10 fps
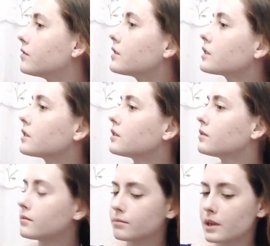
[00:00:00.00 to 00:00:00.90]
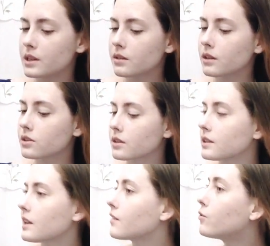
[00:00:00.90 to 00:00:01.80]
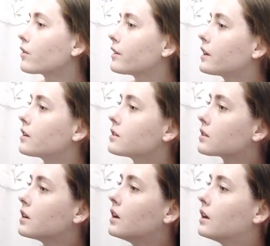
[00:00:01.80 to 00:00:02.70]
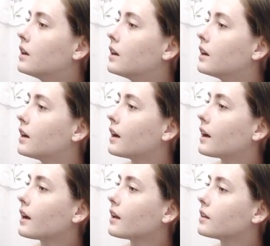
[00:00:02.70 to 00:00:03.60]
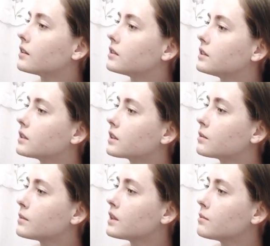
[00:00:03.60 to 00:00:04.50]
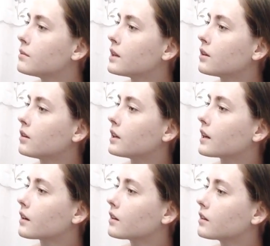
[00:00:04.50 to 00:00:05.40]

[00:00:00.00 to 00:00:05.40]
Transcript: So basically you're just going to take 4 fingers and stick them in the middle here.